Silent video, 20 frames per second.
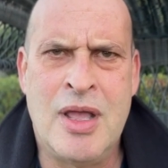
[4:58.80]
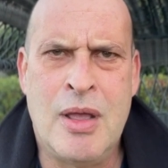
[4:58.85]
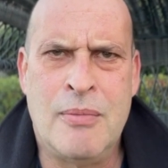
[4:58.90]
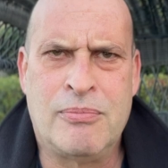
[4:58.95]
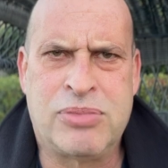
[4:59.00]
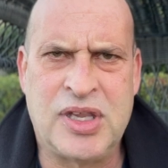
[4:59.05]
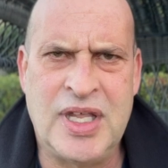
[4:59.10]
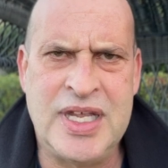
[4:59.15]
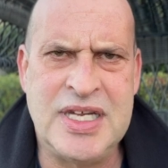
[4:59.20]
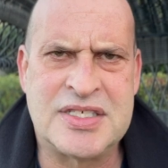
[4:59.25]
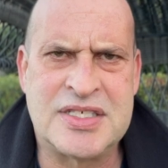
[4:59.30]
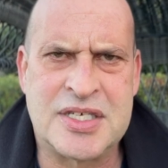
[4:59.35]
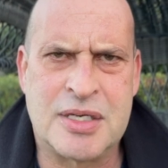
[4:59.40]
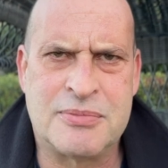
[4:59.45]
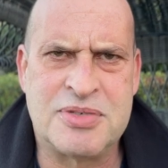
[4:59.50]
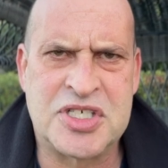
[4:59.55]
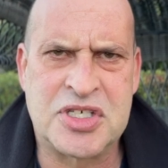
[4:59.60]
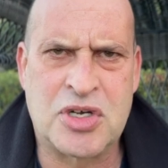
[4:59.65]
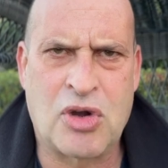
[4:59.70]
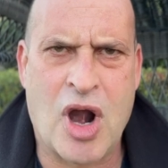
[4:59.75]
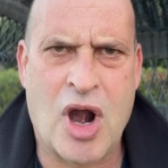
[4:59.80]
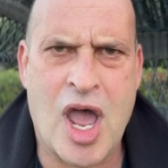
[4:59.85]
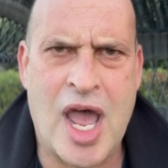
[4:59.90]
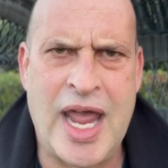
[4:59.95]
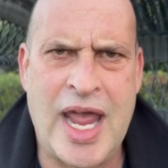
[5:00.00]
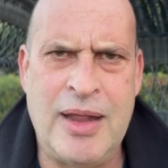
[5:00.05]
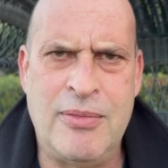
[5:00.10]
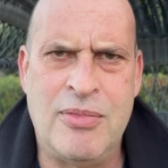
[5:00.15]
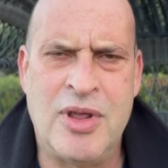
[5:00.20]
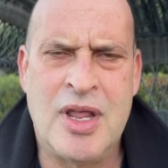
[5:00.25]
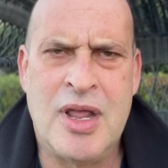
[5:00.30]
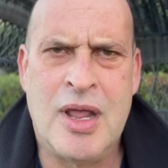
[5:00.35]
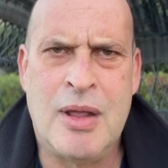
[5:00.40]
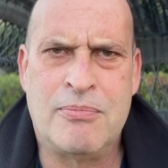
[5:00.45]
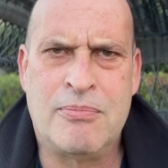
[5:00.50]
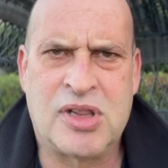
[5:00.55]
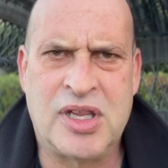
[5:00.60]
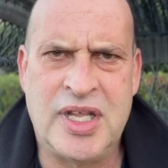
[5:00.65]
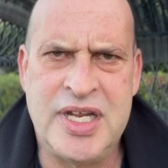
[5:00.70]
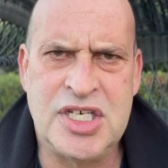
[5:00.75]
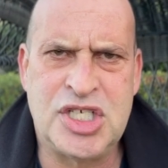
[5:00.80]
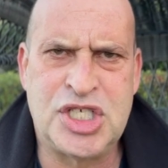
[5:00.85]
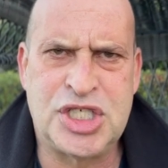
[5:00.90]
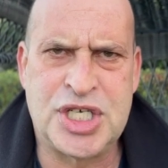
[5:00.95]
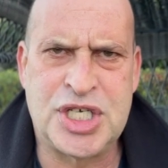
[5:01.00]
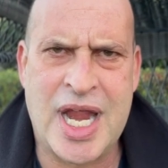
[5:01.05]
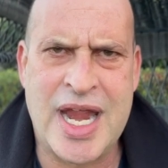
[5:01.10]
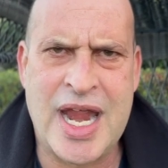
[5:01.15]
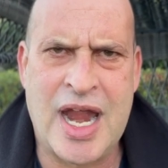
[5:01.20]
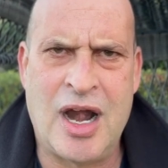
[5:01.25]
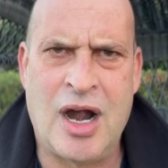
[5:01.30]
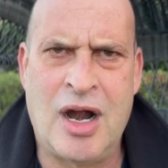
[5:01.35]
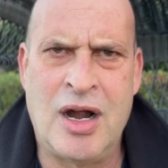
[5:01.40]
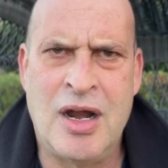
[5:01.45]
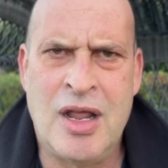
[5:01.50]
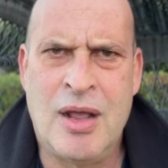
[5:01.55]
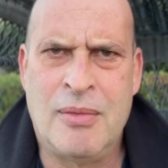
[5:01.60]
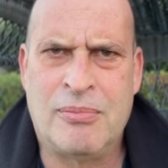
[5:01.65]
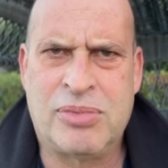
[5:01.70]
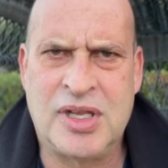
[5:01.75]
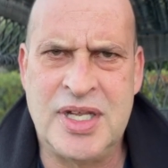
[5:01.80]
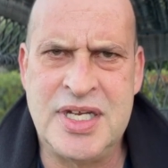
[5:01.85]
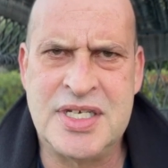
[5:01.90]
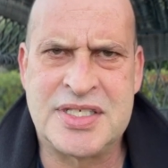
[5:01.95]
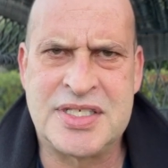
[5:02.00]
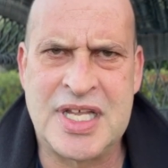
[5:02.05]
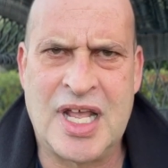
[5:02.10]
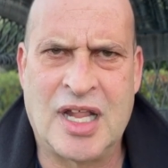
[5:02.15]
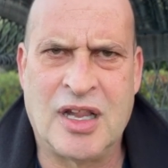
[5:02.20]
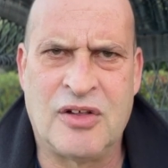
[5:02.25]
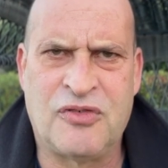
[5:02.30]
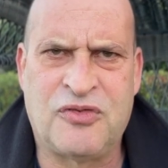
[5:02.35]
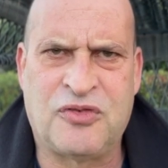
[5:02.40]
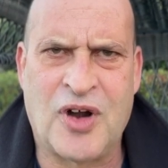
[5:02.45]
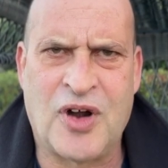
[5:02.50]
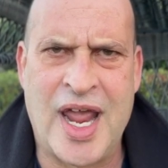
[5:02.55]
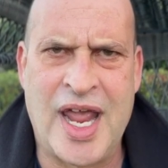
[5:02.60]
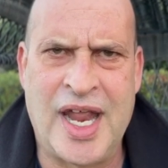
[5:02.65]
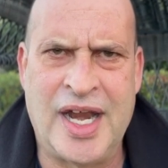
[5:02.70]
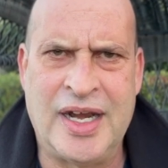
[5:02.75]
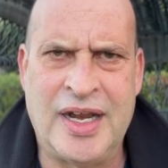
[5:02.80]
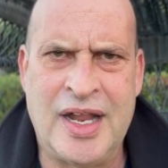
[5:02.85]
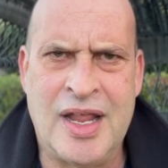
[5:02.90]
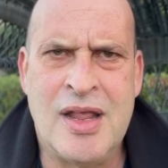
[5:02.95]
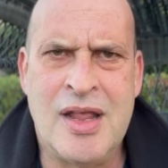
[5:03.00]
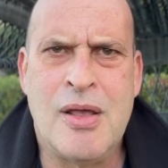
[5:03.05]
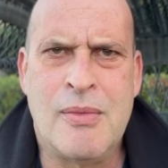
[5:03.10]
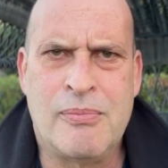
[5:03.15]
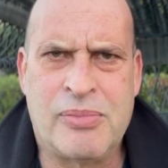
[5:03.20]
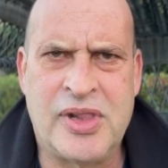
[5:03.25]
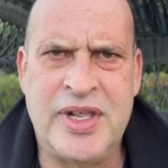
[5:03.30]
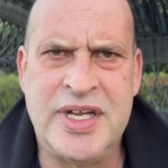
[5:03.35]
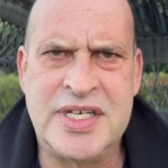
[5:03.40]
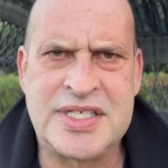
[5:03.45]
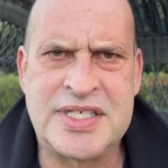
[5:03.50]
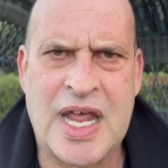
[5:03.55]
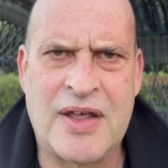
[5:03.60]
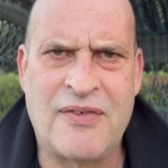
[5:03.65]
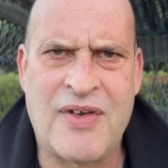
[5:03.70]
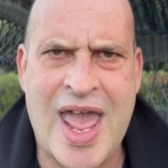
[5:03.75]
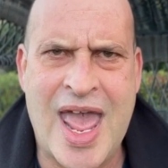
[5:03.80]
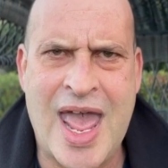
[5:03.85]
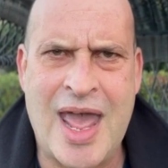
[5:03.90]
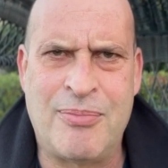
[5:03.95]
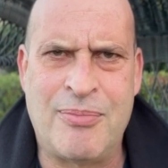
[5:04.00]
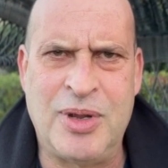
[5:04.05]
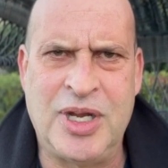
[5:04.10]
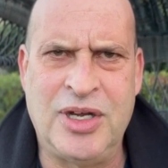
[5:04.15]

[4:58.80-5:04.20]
Please subscribe. please share, please tell a friend, please have a happy